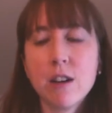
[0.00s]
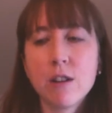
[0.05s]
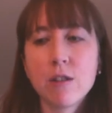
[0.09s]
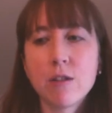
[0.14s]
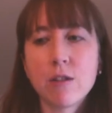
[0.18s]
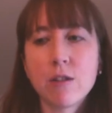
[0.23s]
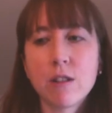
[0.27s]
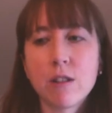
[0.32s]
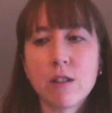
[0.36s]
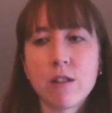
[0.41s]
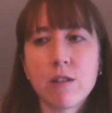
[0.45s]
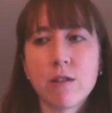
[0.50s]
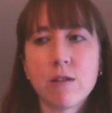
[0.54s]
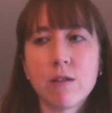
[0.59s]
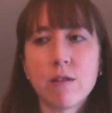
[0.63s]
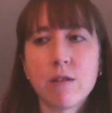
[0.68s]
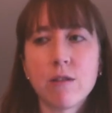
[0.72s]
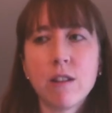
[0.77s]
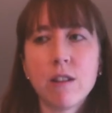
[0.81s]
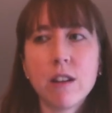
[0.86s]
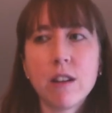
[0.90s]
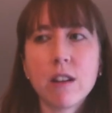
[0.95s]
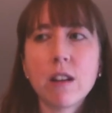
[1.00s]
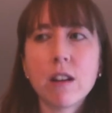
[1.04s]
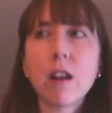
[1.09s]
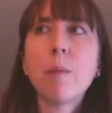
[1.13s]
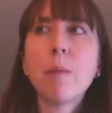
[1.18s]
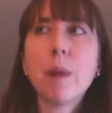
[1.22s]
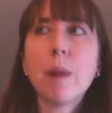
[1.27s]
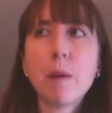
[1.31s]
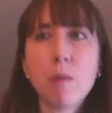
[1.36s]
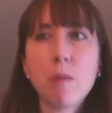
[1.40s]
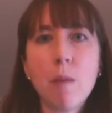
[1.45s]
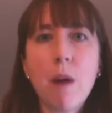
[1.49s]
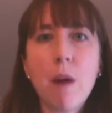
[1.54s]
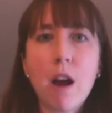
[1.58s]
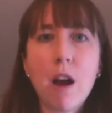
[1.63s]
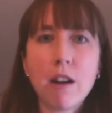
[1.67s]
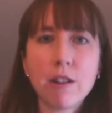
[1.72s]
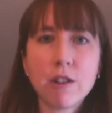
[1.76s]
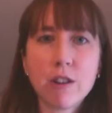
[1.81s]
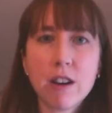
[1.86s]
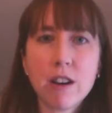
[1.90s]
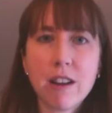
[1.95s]
So a bit more
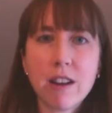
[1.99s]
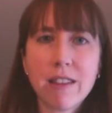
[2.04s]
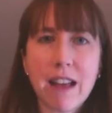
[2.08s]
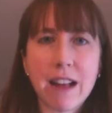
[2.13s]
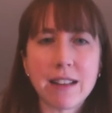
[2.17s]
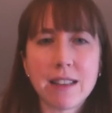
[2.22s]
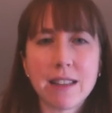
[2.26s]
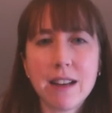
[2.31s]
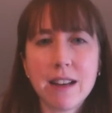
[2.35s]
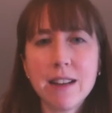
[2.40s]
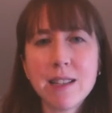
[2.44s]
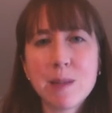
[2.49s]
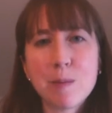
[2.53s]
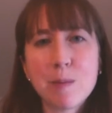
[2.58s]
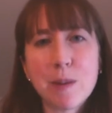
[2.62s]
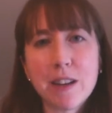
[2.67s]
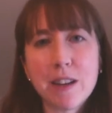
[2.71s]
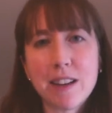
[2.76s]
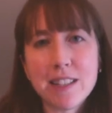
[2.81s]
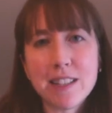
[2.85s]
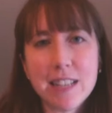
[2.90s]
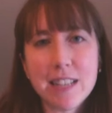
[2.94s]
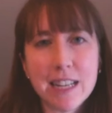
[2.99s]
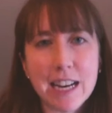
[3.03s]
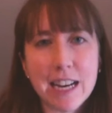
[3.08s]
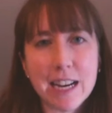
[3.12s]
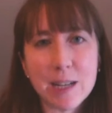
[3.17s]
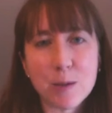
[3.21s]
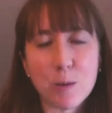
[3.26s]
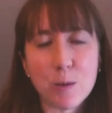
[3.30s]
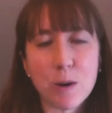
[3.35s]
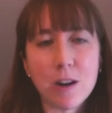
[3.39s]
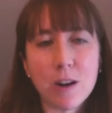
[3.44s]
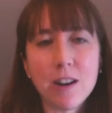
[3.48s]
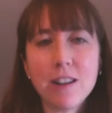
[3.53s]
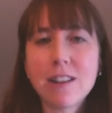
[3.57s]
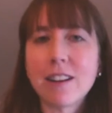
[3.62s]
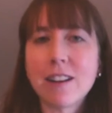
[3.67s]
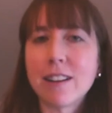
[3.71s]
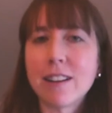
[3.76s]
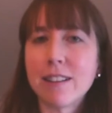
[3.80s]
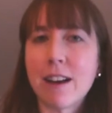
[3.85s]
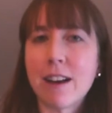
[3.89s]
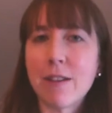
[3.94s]
monitoring in that sense, but in today's world,
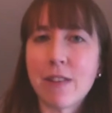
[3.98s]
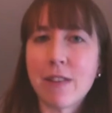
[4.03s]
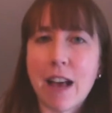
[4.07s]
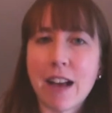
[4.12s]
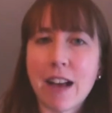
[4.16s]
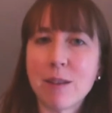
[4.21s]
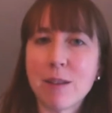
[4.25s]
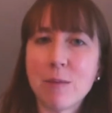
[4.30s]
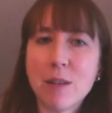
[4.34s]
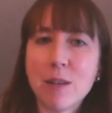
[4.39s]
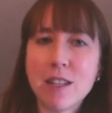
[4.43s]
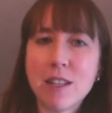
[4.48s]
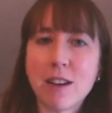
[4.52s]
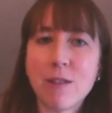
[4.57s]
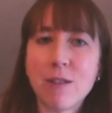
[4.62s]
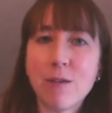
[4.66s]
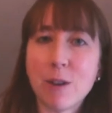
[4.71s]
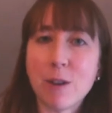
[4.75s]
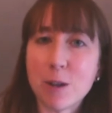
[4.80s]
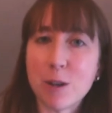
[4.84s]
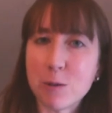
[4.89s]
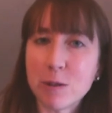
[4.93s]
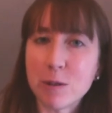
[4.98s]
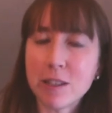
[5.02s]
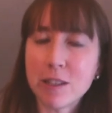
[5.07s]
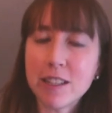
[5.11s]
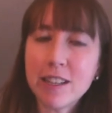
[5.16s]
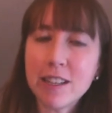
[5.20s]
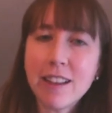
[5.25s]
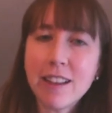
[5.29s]
a lot of that can be done virtually,